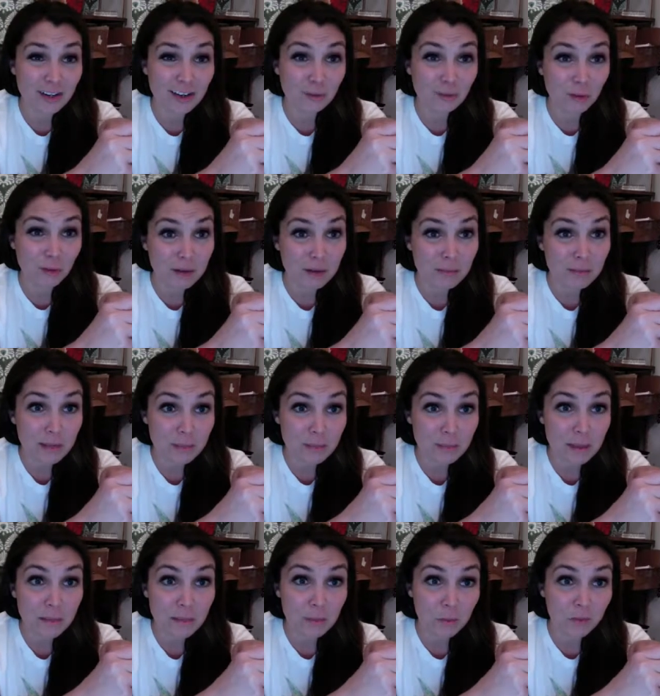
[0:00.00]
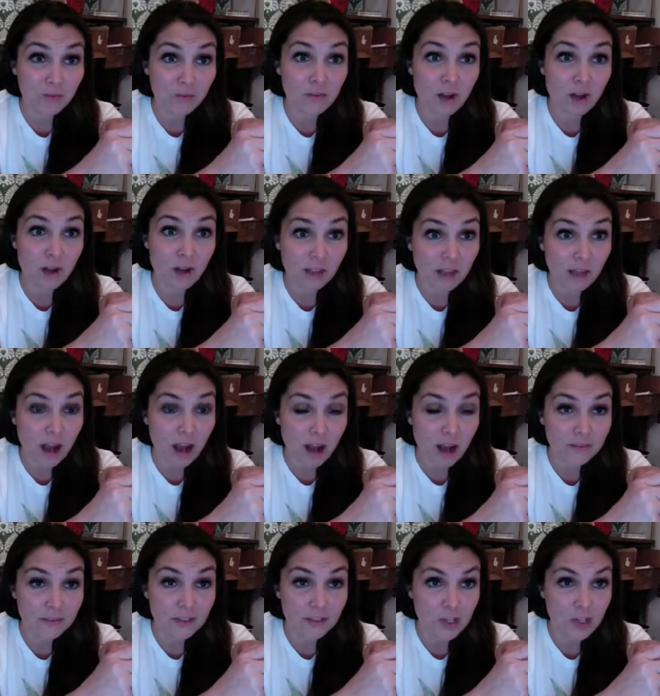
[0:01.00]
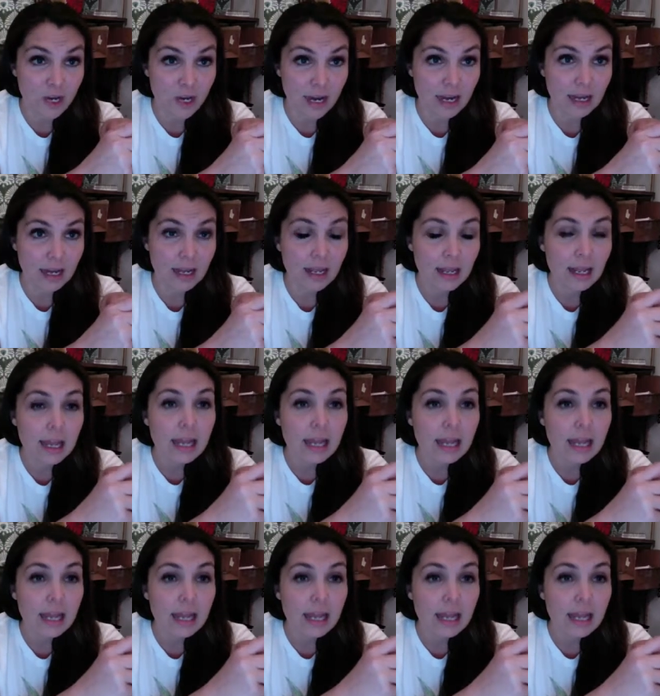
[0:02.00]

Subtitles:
run. People were falling off the train.